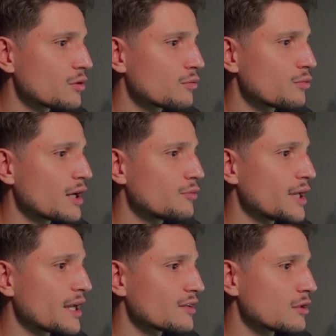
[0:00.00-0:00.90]
why we
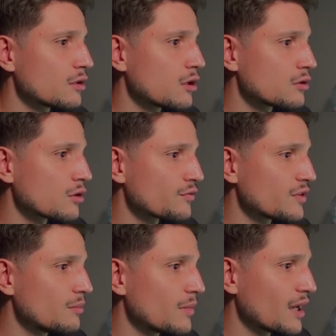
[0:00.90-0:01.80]
had a lot of
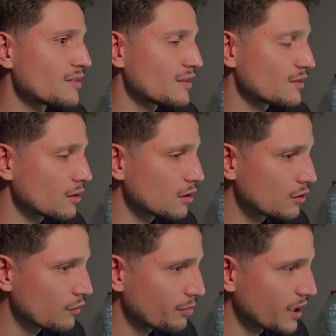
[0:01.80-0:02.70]
demand and a
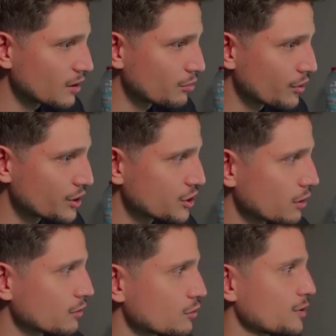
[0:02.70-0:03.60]
lot of buying pressure
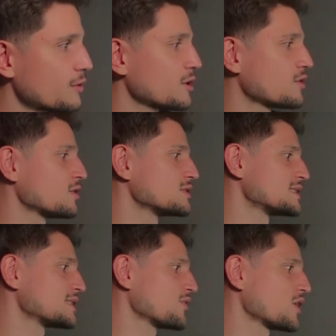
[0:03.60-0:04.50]
around
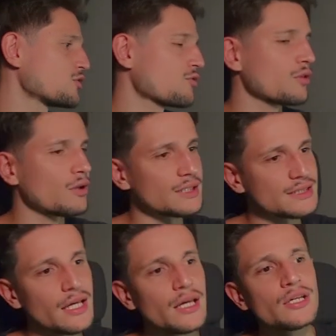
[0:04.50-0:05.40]

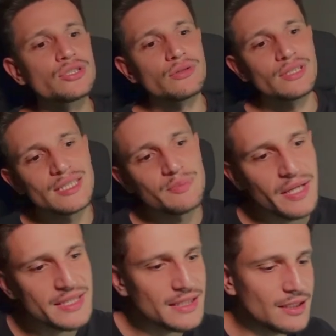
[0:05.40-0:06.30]
$21,700. So this is
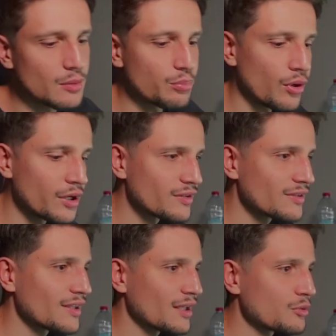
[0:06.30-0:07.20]
basically the point
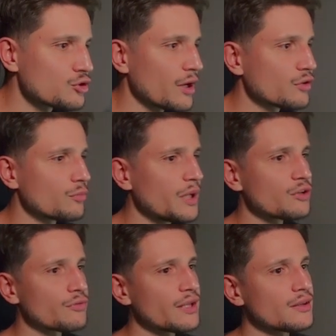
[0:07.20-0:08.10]
that I'm trying to
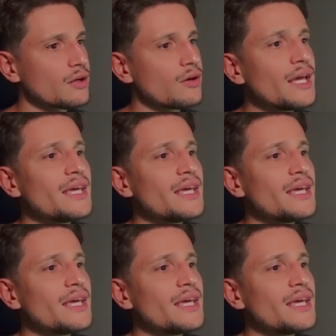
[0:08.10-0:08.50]
make right now.